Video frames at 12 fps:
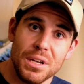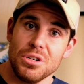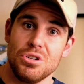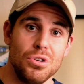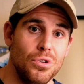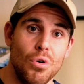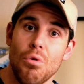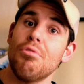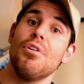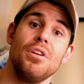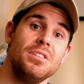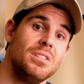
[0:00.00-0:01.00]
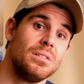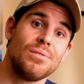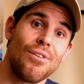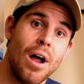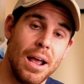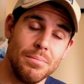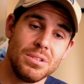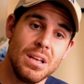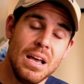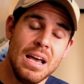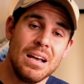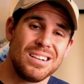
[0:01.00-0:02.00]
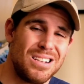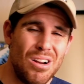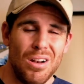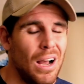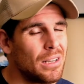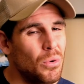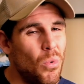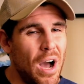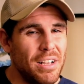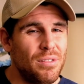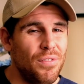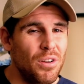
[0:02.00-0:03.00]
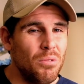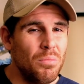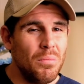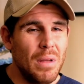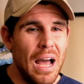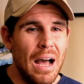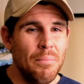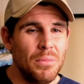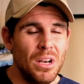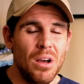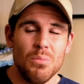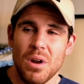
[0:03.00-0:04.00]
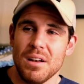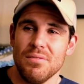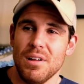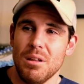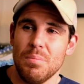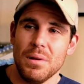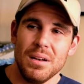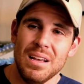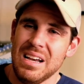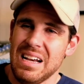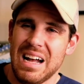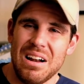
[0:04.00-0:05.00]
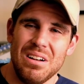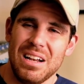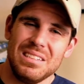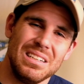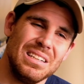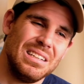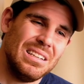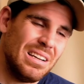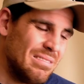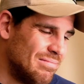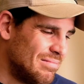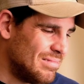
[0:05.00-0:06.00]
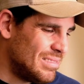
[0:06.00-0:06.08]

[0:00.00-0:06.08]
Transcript: going to shoot all 36 frames because I don't like to waste film. Um, you know, when I develop it, I don't like to, you know,